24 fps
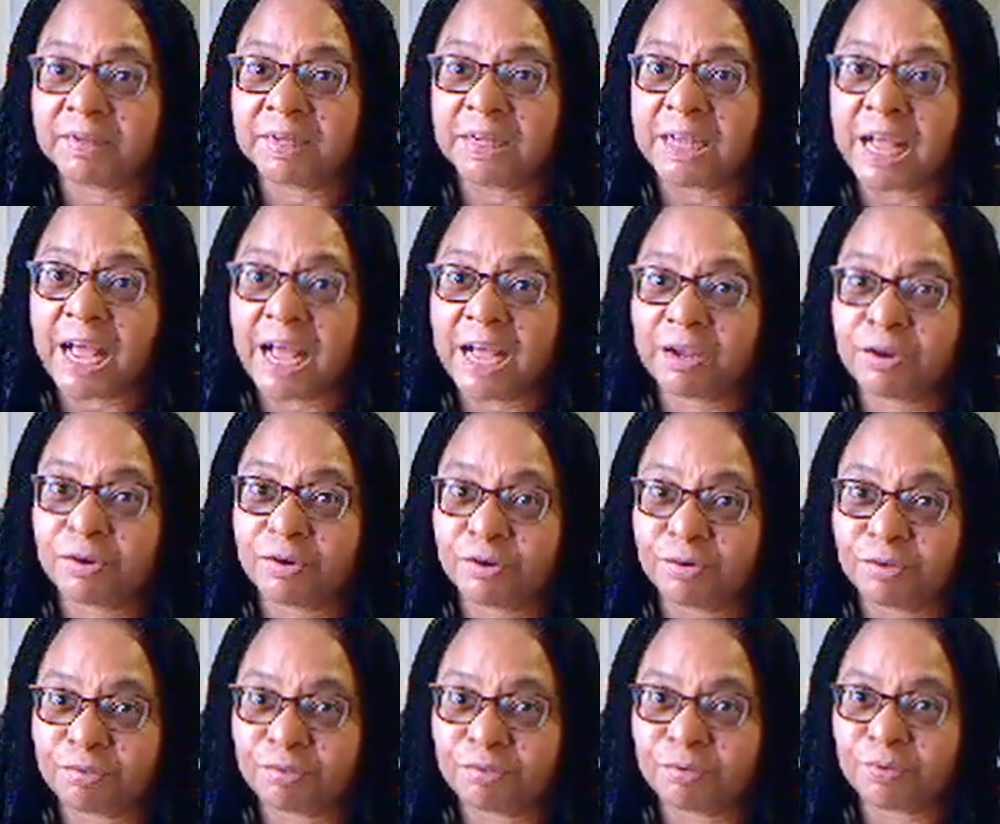I go
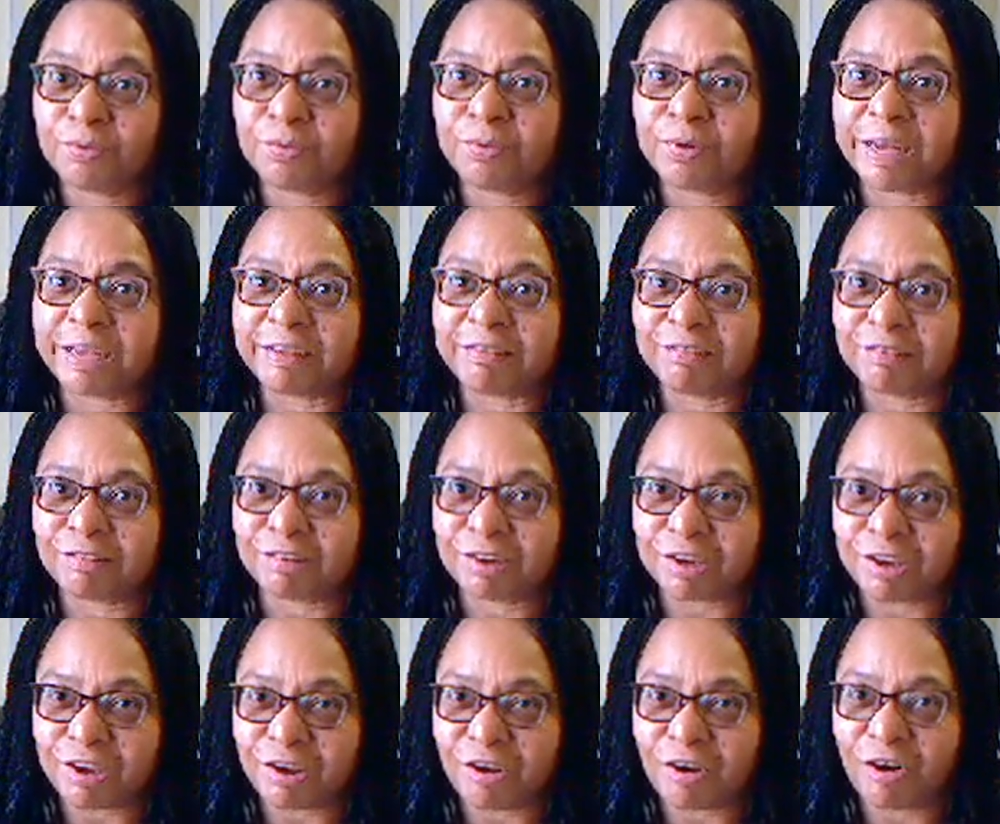to school, I
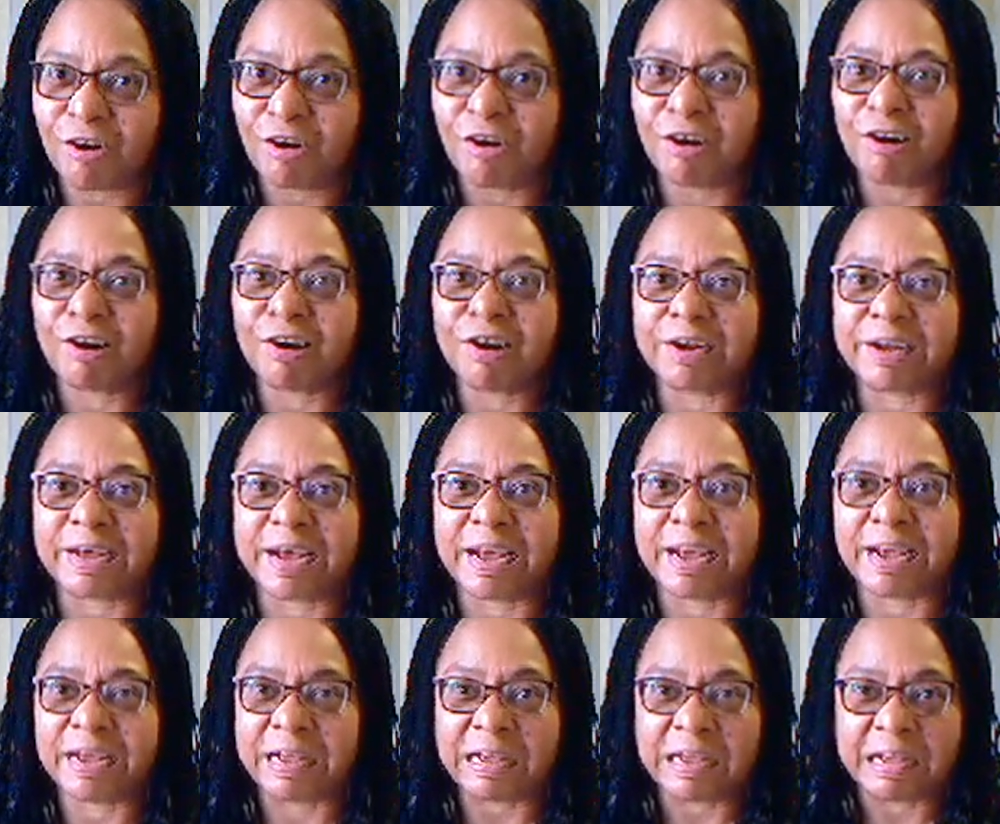study hard,
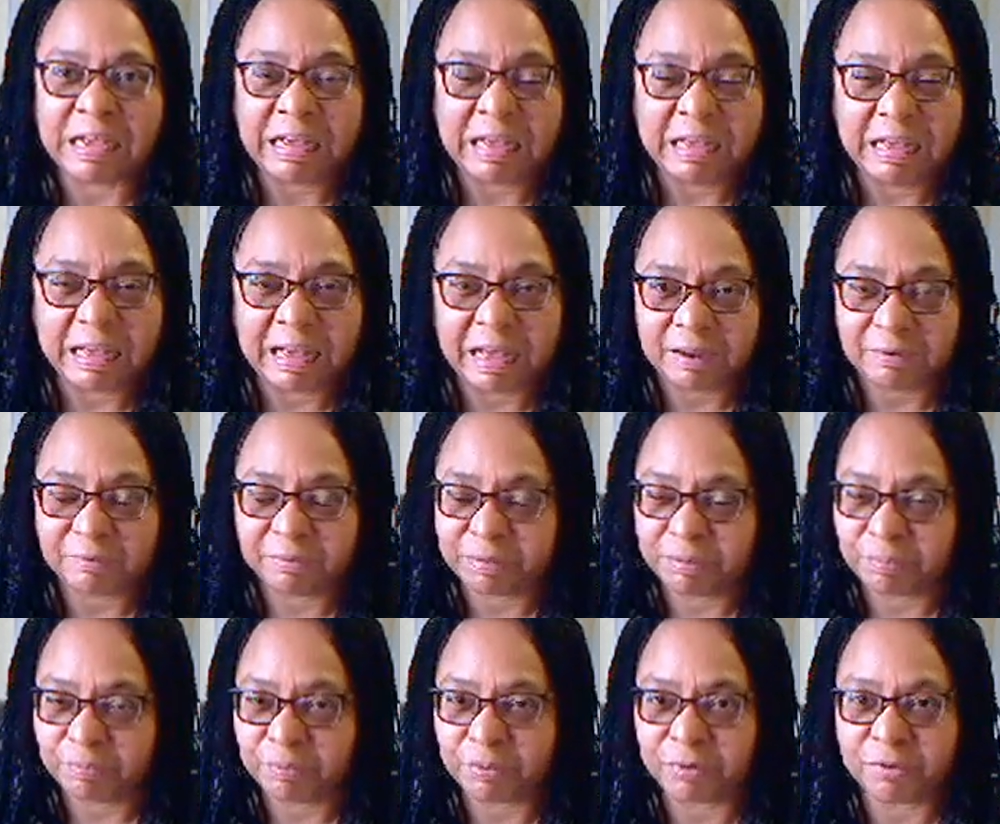
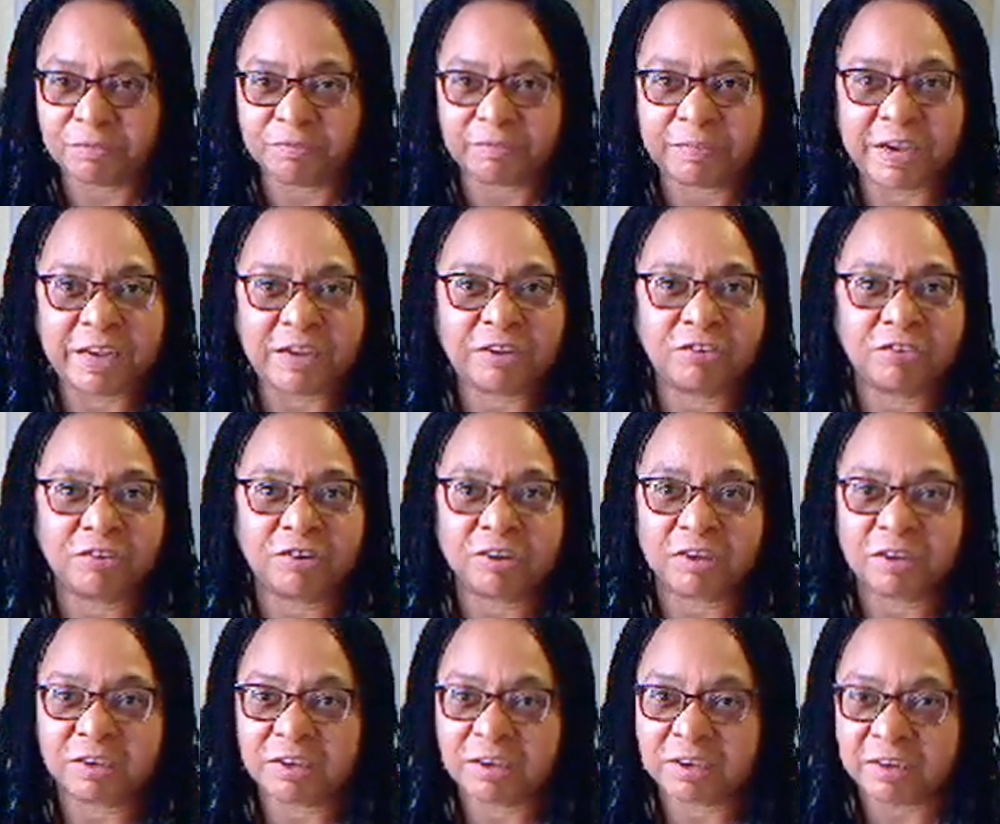with
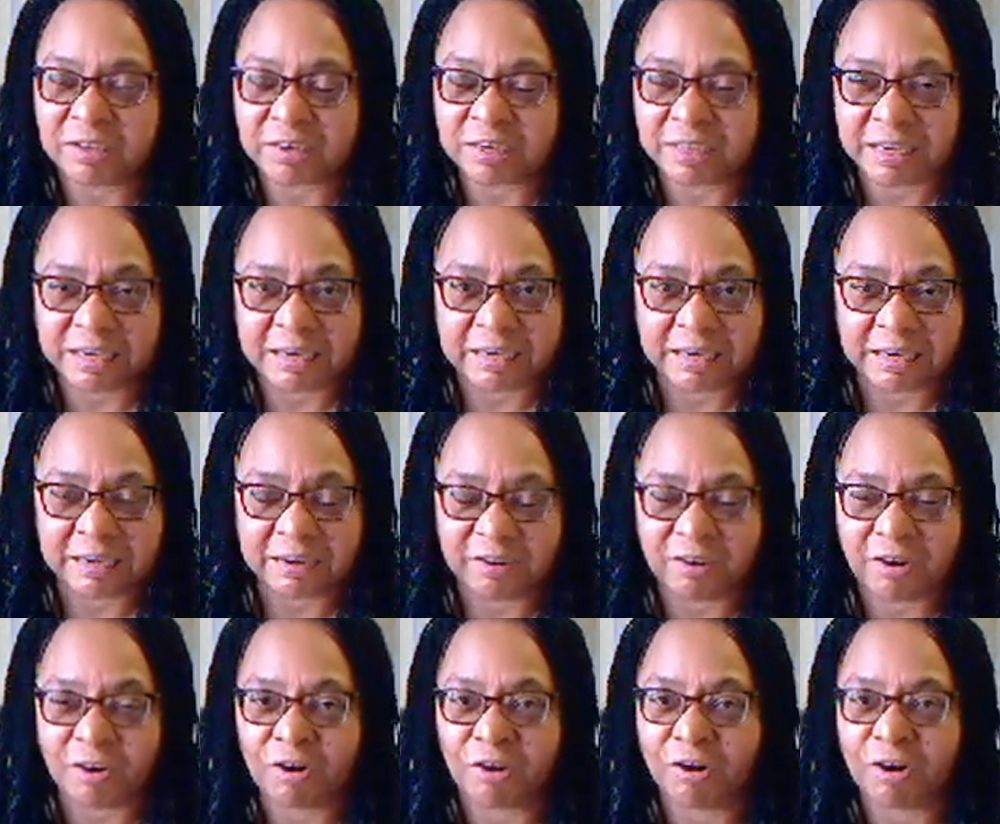motivation and
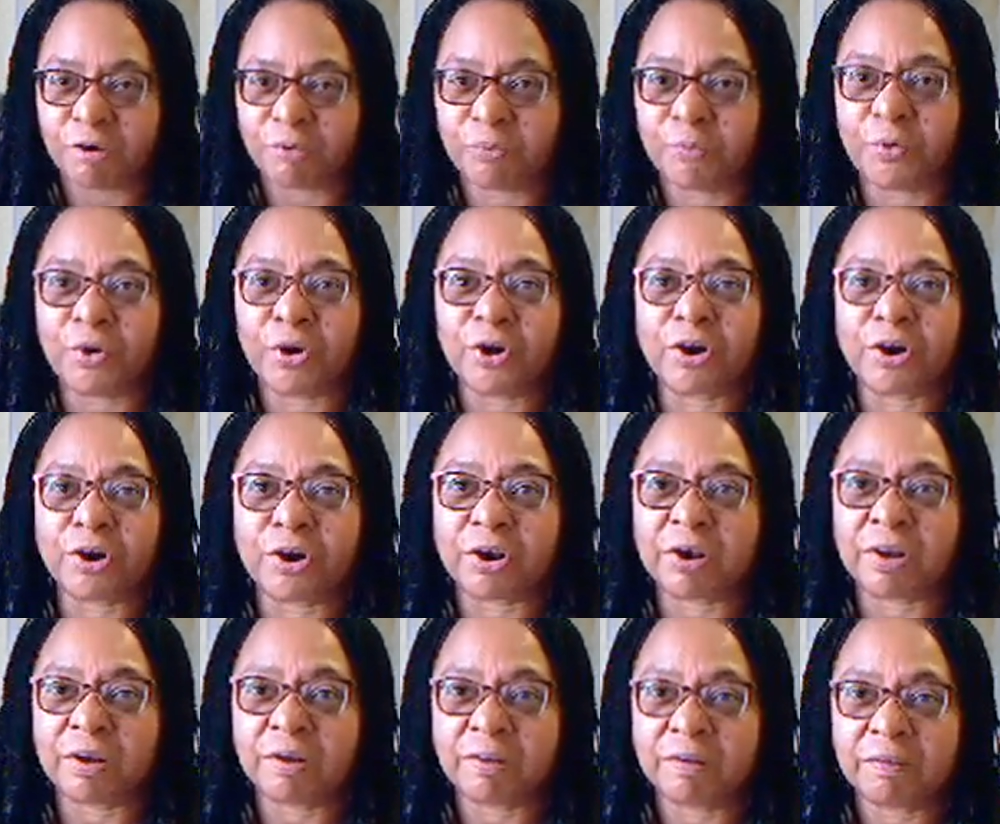hard work,
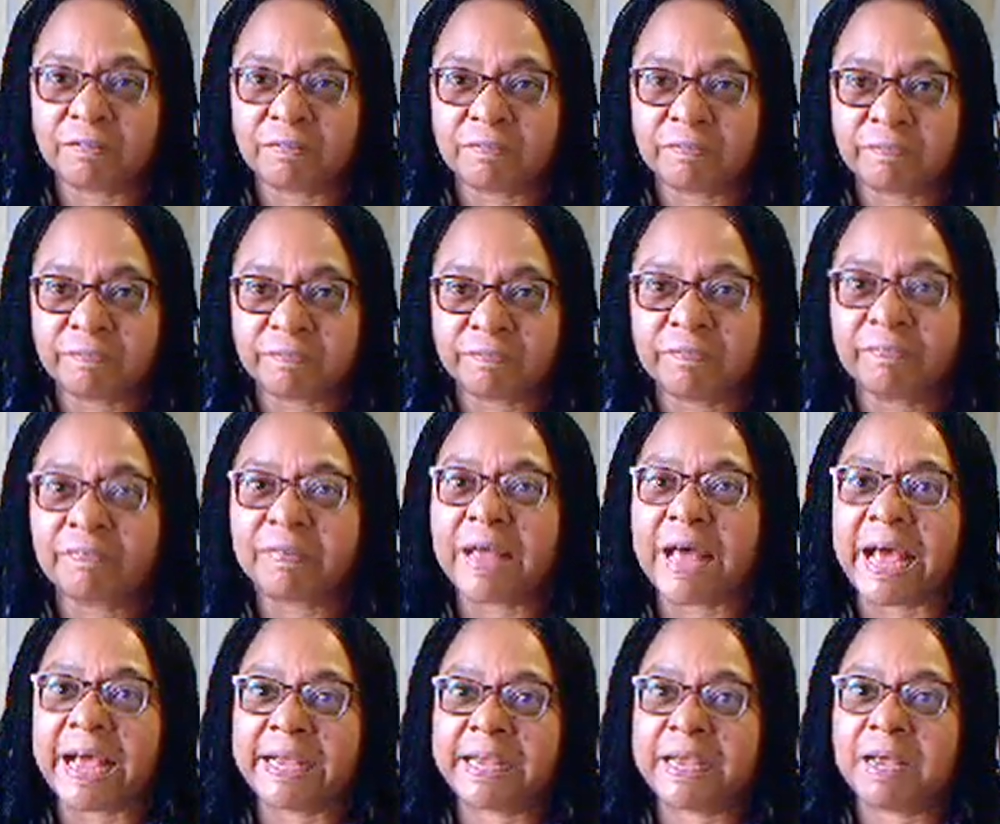
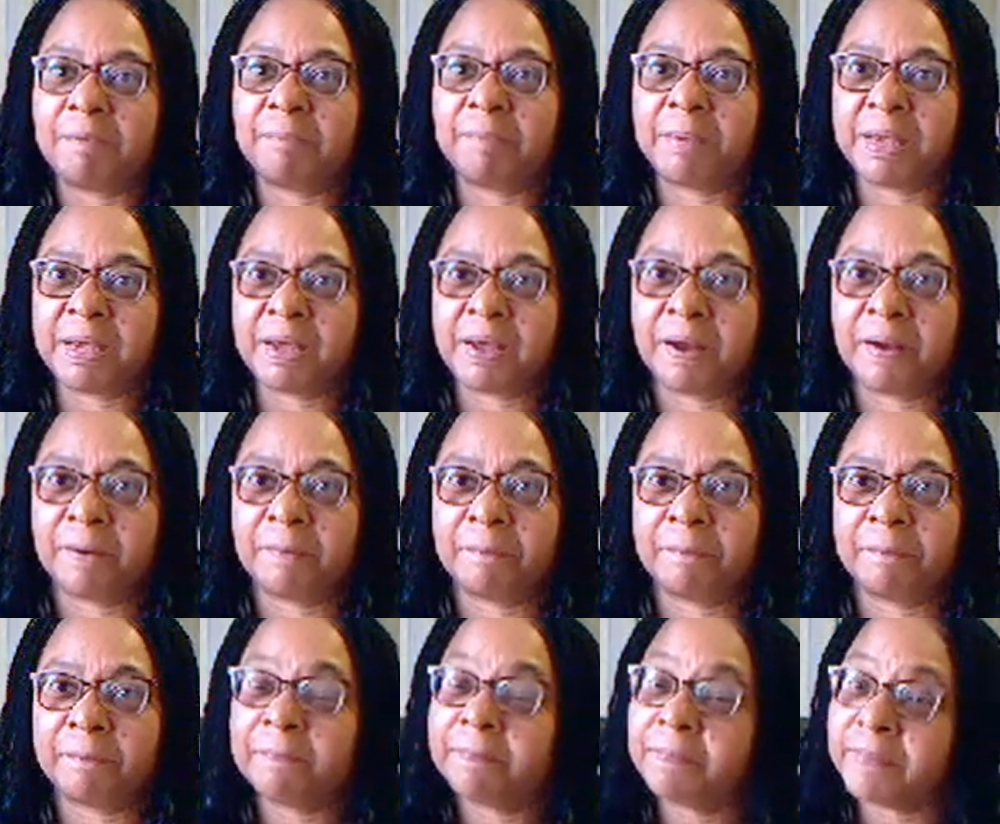I can
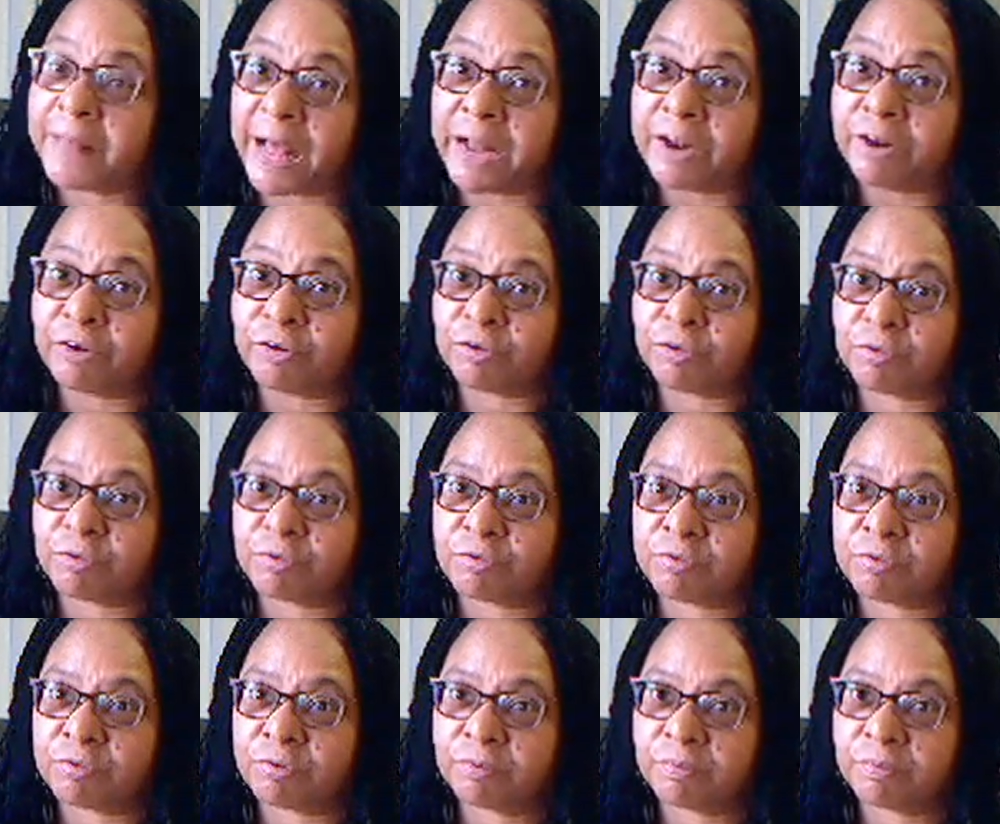become that nurse.